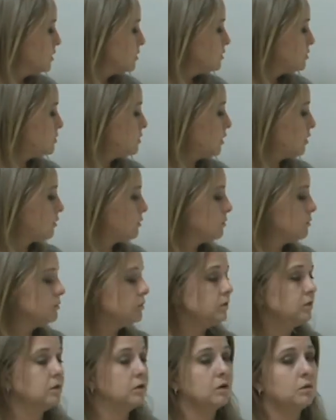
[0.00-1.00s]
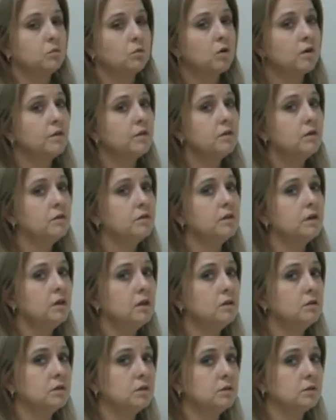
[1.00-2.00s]
So, you know more than you
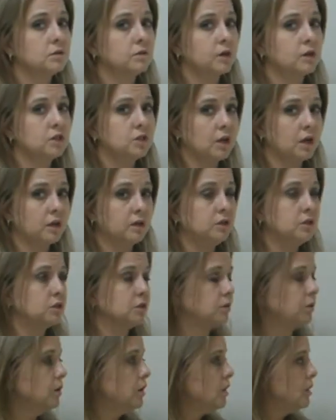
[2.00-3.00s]
think you do. So I challenge you.